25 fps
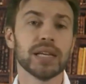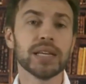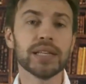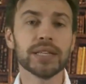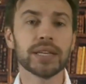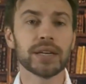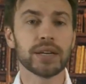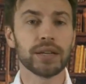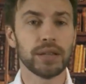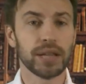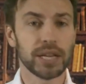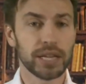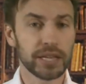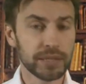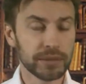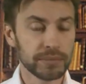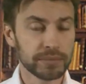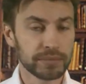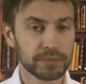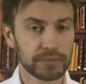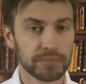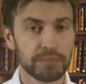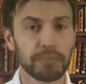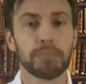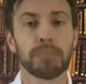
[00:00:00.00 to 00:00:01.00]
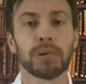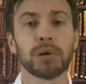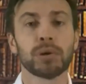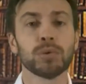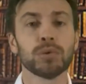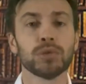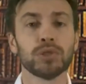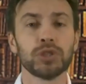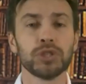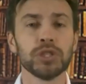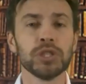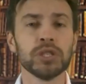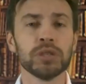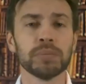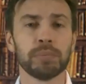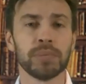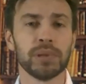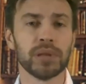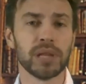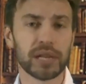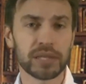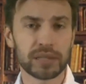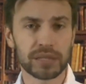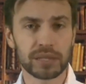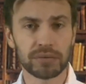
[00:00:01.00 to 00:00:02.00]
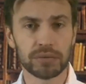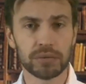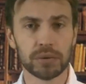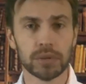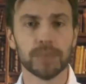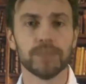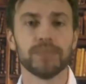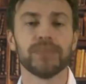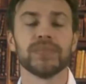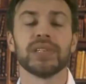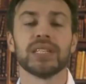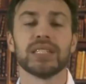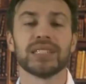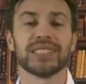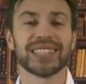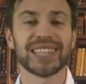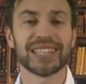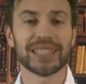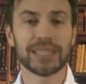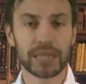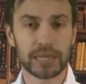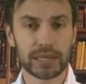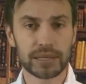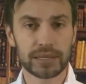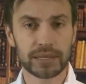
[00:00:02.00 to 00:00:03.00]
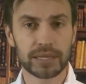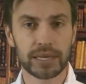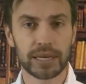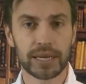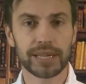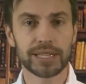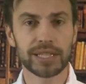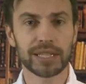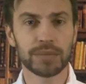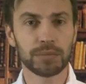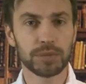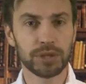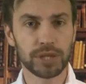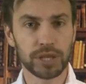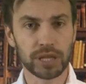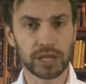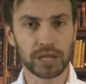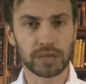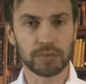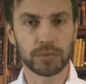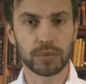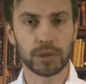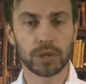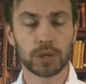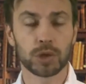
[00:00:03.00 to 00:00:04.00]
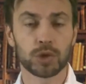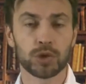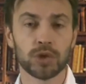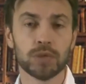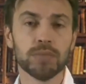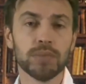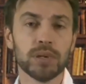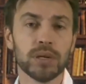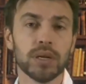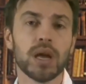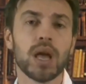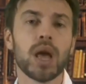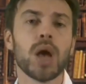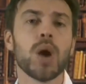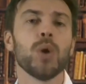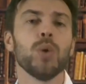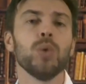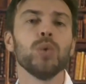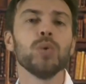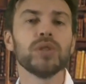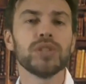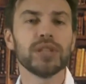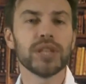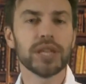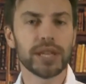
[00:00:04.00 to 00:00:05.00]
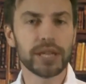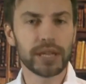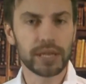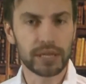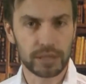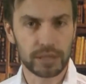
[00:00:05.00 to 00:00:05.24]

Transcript: Then Nikolai told Platov to take part in this business, to outdo the English people.